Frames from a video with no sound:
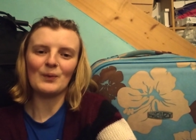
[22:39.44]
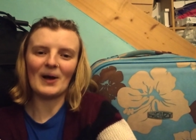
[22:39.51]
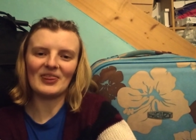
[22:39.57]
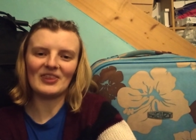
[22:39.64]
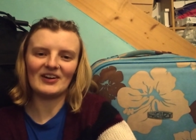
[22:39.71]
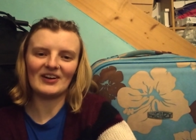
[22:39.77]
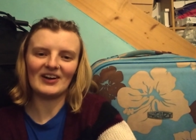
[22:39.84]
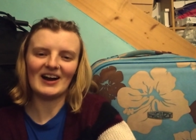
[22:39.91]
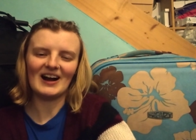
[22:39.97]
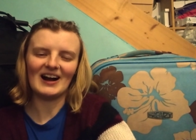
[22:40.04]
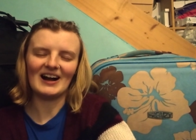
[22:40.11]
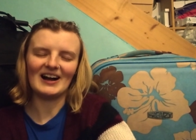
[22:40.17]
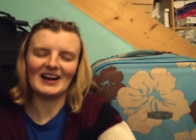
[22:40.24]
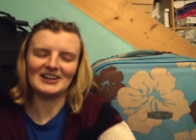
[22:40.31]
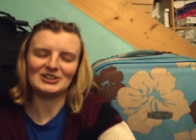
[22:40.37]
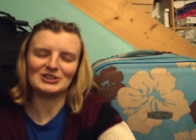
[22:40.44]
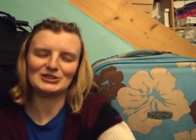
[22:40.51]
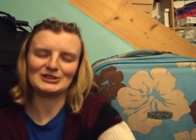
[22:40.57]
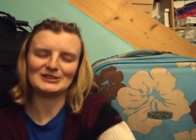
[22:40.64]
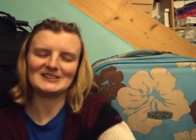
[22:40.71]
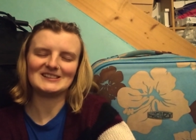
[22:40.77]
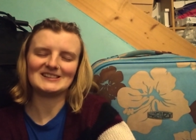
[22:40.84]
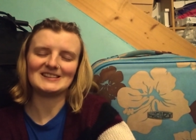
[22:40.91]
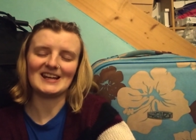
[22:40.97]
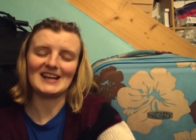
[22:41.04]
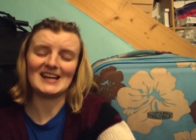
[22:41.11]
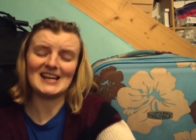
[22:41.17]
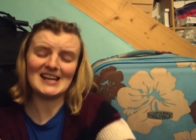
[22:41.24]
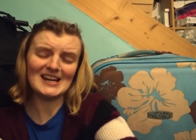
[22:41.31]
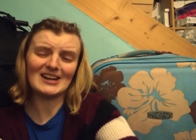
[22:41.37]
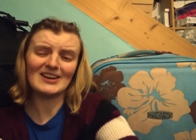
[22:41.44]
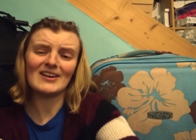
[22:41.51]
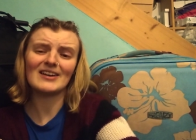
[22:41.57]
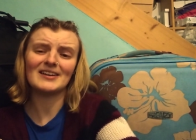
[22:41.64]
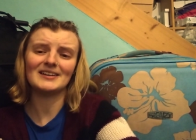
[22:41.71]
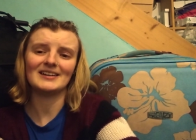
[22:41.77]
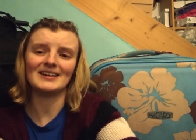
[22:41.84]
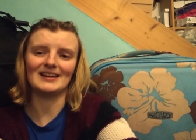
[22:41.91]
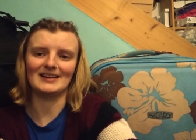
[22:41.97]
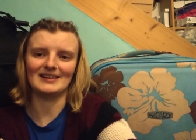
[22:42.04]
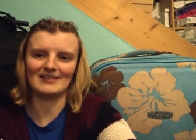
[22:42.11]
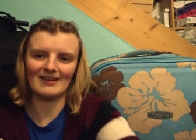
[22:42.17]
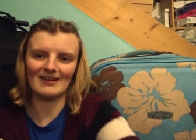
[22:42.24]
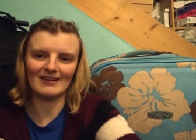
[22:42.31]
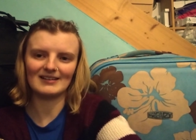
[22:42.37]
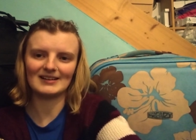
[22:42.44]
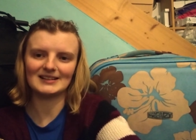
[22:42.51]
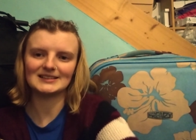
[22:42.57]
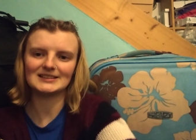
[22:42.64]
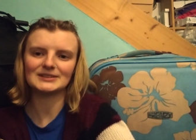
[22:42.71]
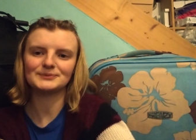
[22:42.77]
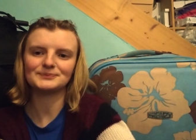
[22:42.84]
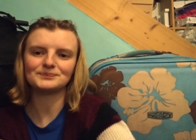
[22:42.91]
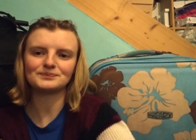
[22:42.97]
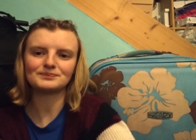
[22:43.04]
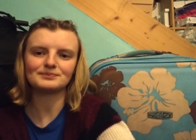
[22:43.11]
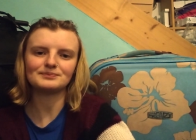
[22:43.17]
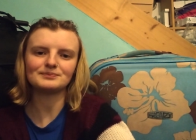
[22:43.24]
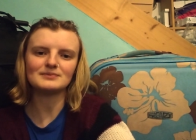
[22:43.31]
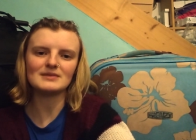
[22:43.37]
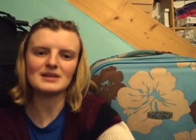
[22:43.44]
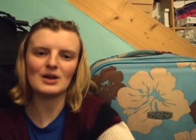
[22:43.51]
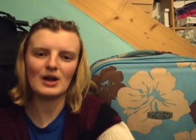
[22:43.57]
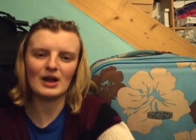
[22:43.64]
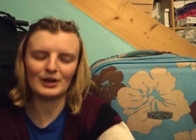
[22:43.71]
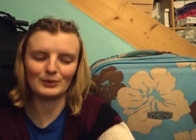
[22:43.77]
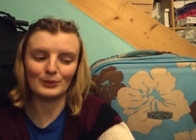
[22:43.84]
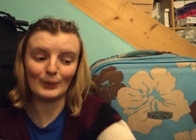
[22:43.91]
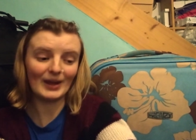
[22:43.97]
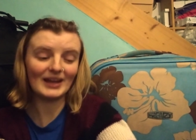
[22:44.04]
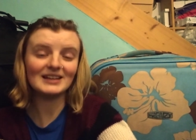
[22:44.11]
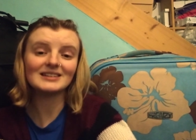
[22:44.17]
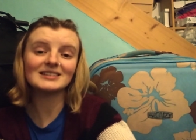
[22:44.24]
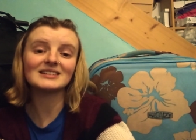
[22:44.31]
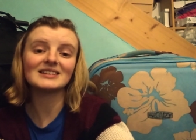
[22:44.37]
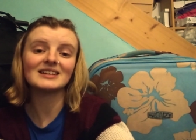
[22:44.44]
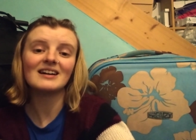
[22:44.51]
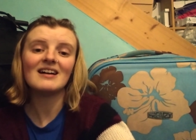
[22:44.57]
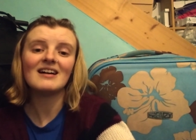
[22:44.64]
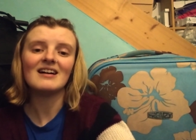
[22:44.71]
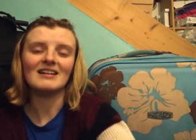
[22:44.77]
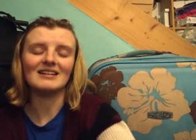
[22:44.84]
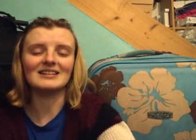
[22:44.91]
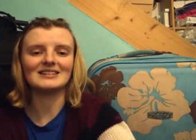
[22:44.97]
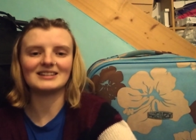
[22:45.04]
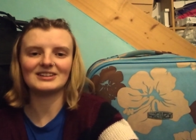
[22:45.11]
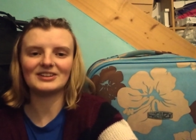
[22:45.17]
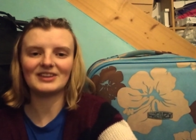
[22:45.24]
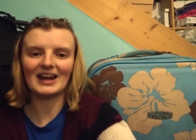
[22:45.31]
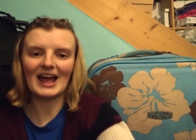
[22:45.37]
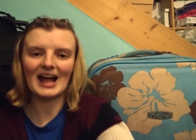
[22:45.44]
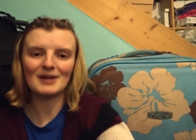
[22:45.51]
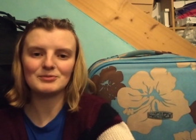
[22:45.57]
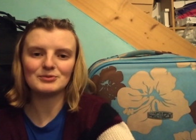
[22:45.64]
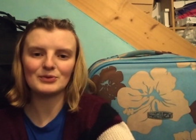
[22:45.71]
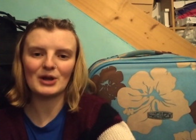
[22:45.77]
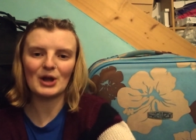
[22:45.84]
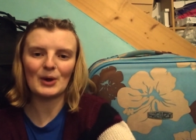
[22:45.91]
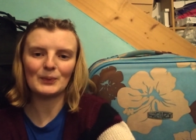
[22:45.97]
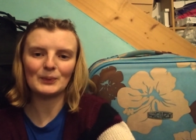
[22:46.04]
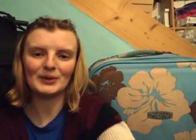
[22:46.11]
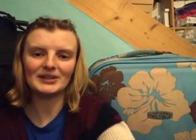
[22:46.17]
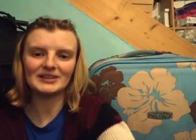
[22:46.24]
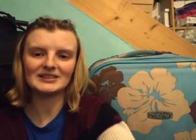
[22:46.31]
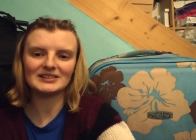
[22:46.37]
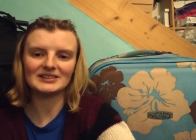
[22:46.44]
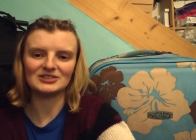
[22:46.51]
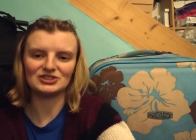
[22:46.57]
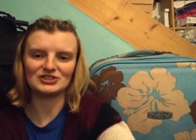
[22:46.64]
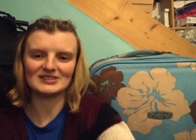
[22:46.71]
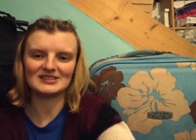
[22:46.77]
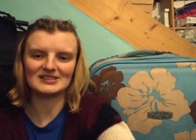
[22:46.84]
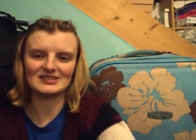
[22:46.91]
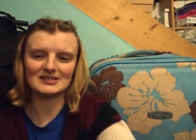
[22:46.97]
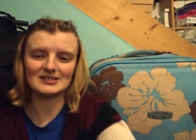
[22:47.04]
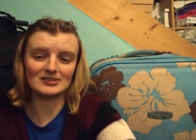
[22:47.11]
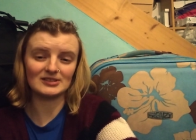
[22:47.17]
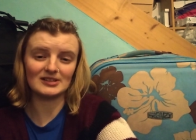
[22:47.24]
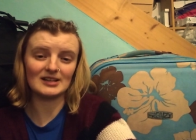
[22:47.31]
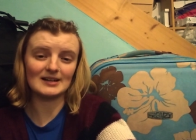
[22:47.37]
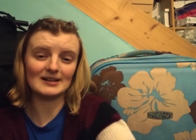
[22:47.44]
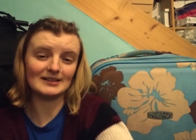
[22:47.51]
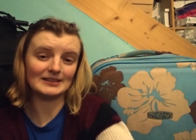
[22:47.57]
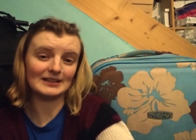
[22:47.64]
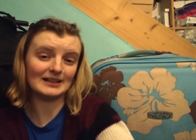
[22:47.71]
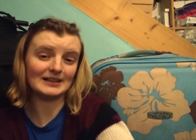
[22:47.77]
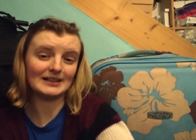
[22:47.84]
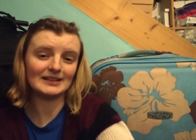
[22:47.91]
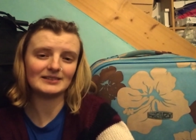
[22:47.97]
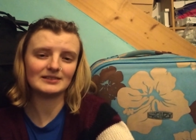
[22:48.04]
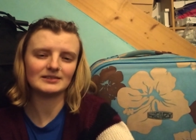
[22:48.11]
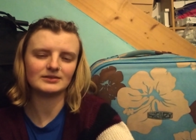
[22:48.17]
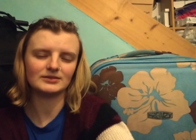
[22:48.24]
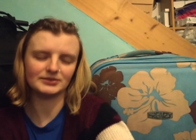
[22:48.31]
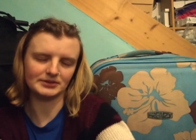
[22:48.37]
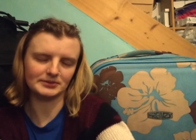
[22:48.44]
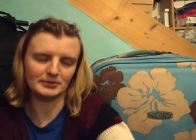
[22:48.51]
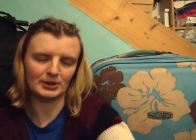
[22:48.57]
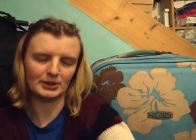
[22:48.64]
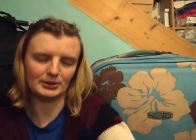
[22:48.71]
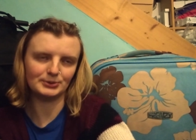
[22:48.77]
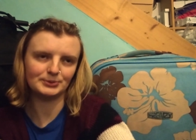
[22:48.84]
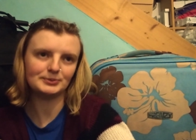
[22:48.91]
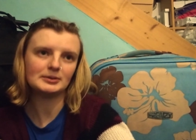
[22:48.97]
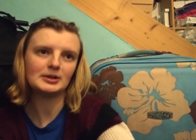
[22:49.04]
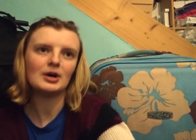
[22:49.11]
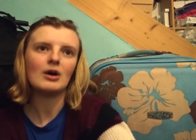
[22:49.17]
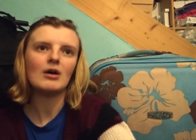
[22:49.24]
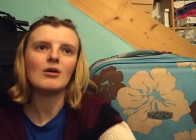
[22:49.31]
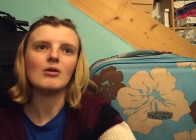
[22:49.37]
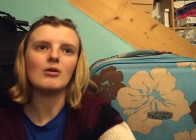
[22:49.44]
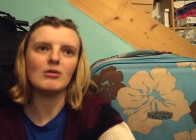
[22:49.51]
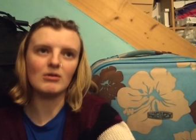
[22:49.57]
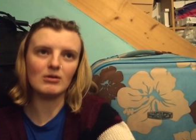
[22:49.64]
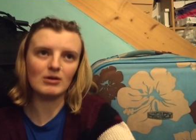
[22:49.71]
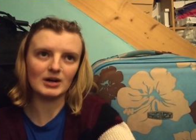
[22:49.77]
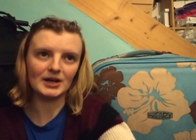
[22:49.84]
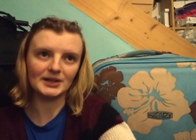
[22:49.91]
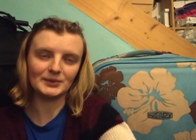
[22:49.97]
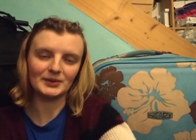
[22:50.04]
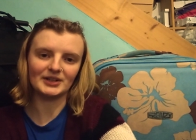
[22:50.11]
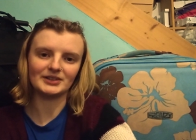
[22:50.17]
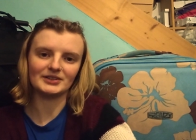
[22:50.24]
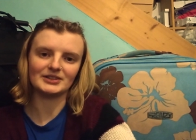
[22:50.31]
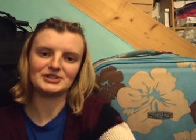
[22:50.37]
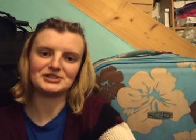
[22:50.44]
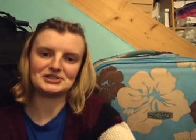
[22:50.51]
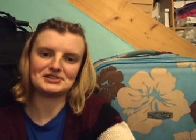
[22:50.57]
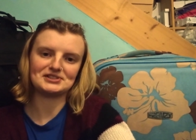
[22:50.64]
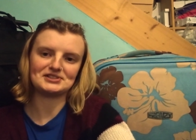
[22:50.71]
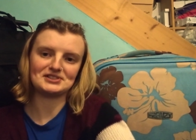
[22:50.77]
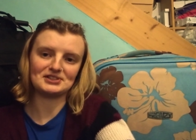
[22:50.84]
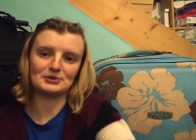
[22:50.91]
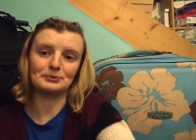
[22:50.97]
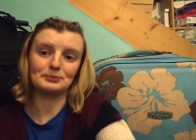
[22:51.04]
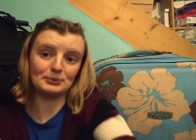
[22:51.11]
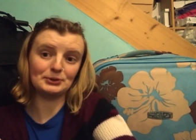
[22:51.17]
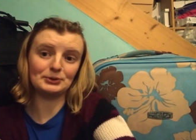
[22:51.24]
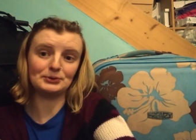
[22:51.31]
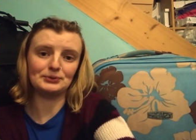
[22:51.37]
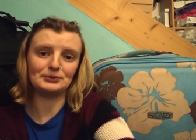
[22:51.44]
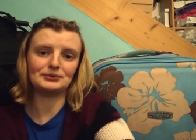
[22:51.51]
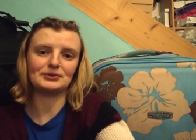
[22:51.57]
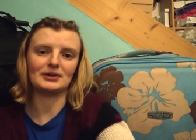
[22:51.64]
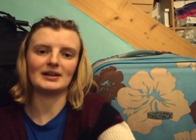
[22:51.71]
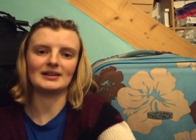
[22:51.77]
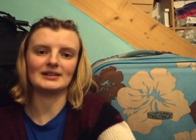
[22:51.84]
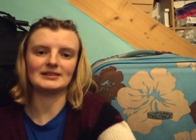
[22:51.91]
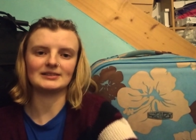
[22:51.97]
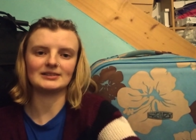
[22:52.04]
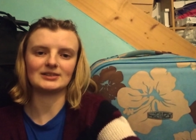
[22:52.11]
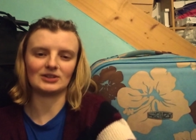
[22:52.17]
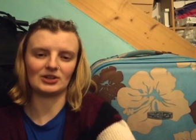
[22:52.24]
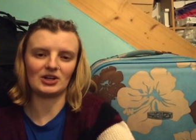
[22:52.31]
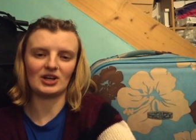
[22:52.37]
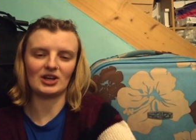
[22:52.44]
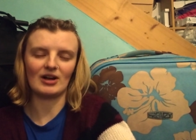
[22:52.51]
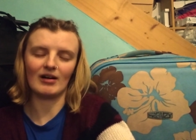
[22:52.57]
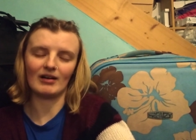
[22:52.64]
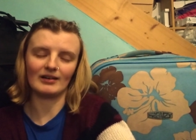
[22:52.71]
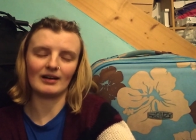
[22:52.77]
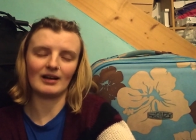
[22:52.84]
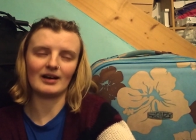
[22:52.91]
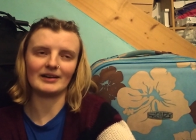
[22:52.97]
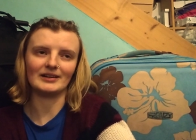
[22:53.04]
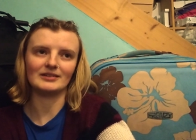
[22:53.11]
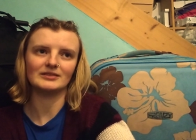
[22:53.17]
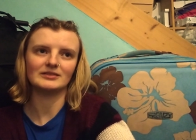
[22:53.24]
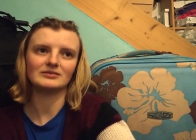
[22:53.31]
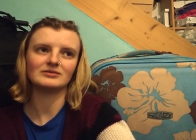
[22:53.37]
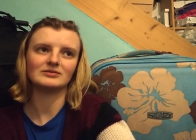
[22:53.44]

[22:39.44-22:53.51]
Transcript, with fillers: whether I should stay here in Ireland and wait until the labs reopened and just study online from home, or whether I should still move and study online